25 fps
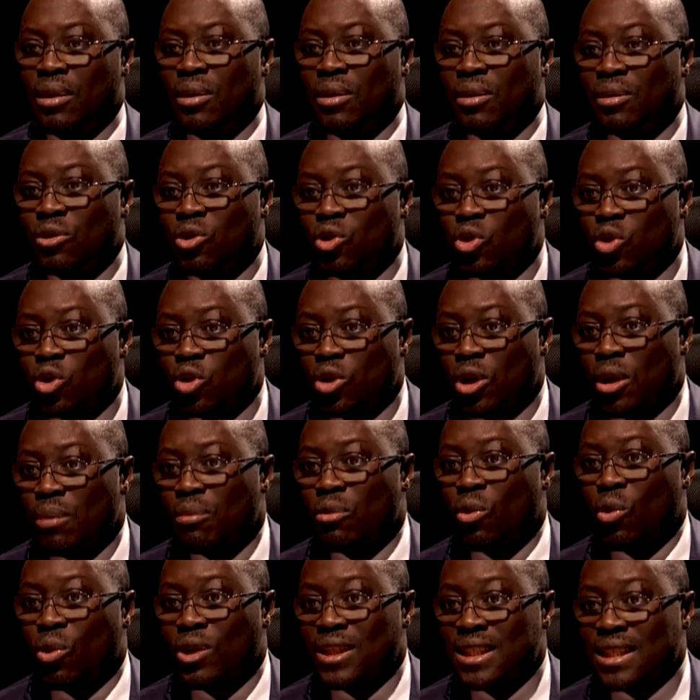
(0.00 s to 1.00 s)
some
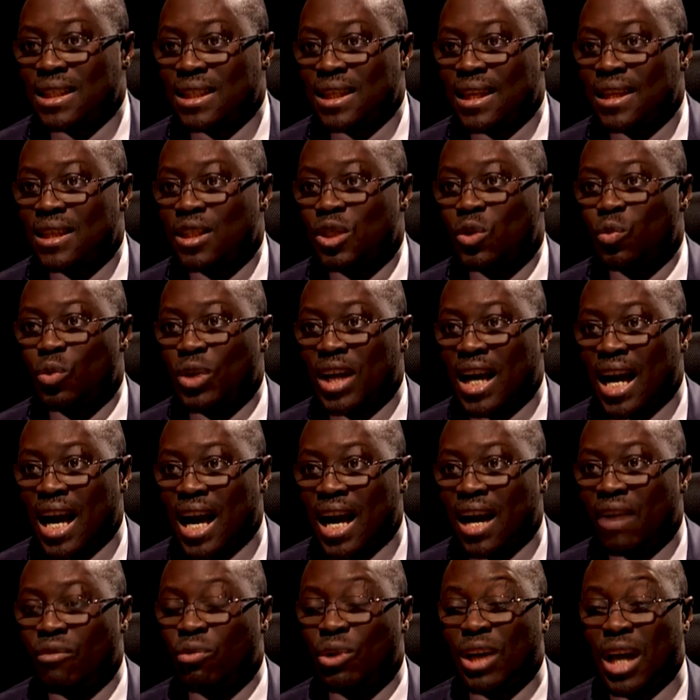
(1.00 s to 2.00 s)
concerns we
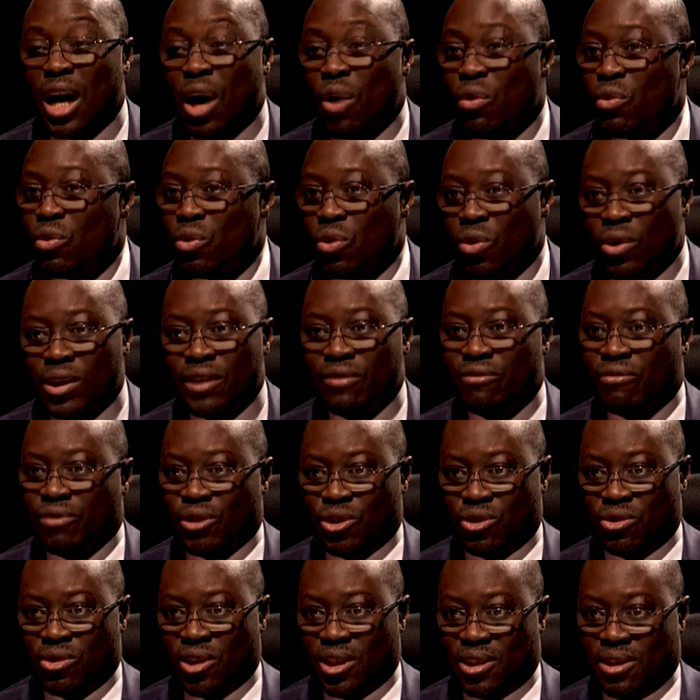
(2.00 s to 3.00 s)
have with our road
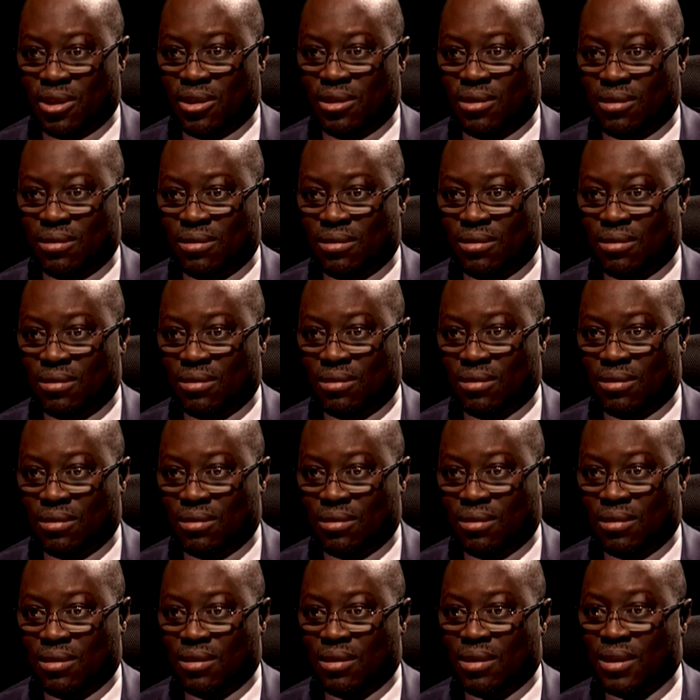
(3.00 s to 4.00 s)
infrastructure.
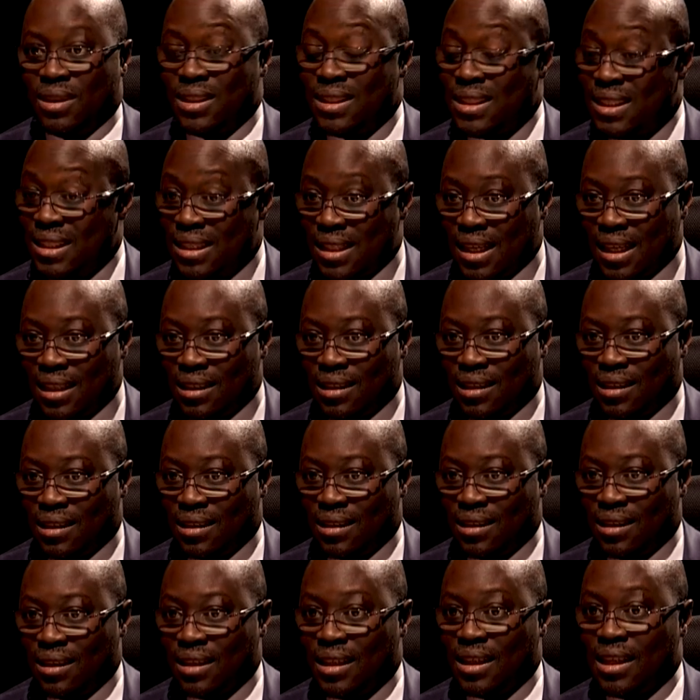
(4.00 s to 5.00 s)
Yet,
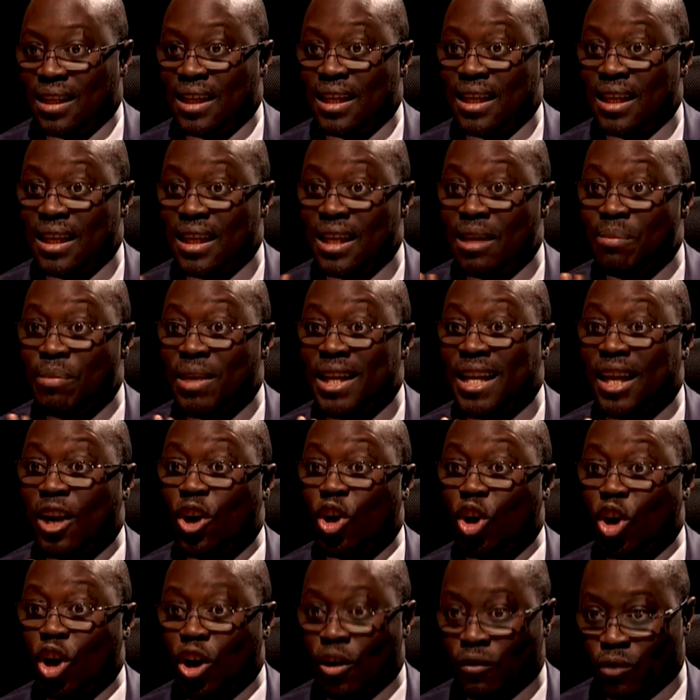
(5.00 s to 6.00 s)
he made a
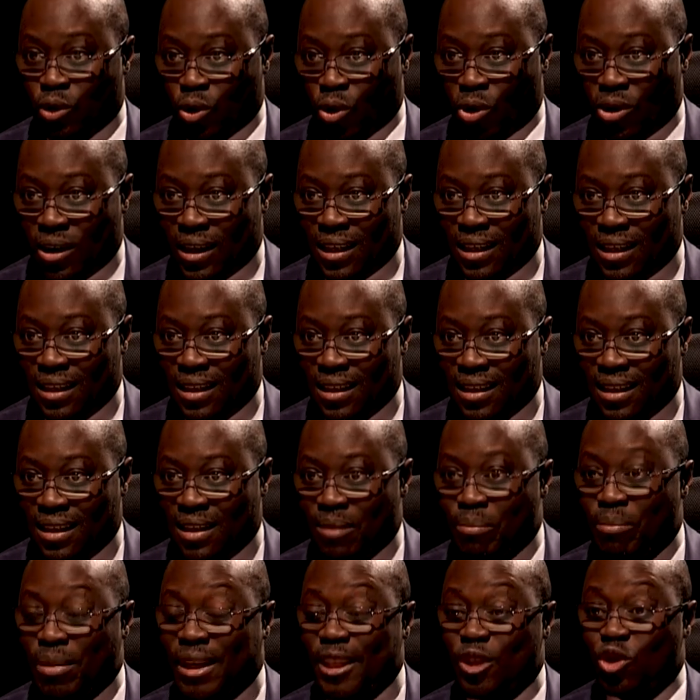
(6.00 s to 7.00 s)
lot of talk,
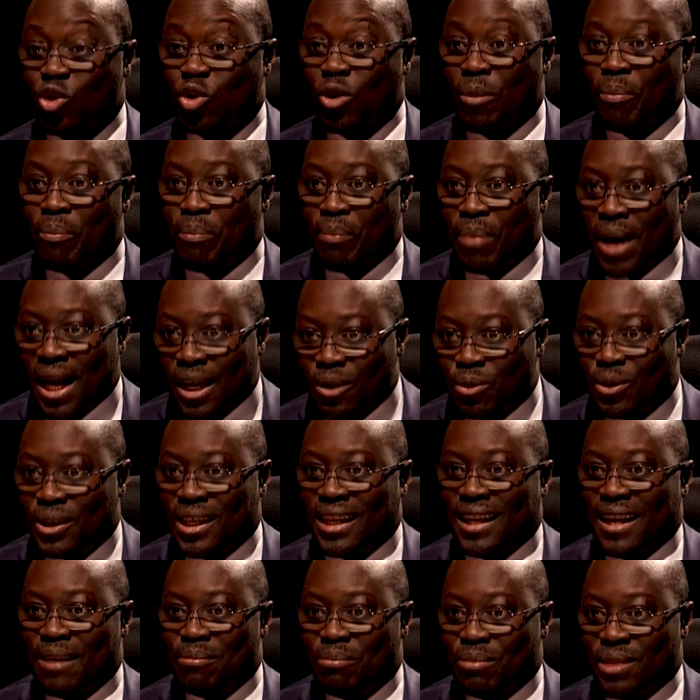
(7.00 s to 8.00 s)
but it's not backed with the
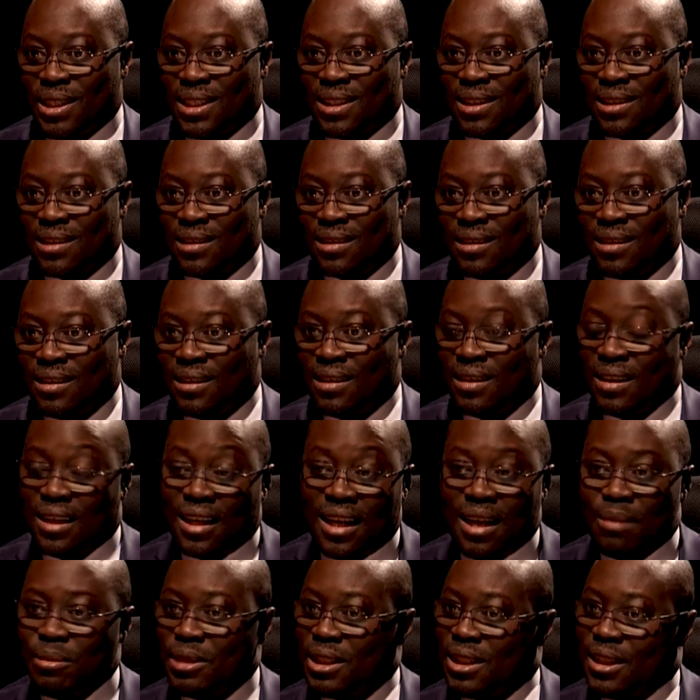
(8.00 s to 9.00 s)
numbers.
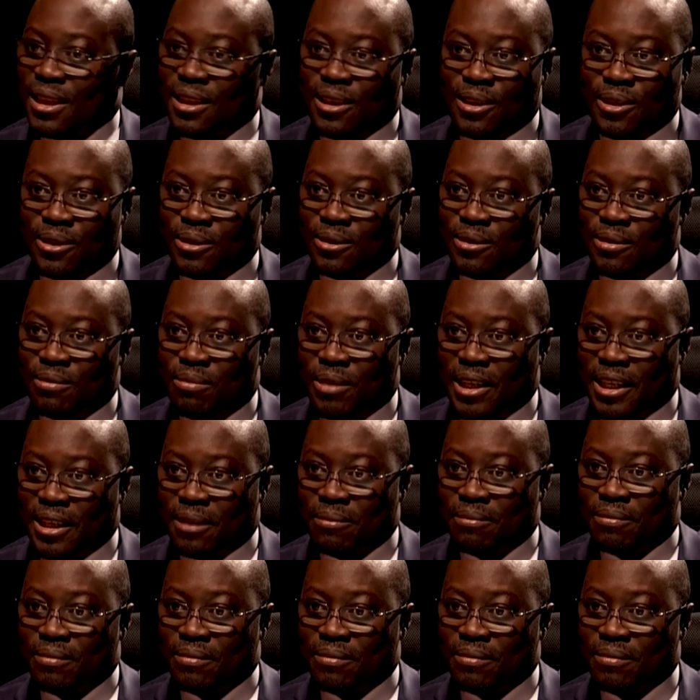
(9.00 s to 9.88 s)
Let me tell you, madam,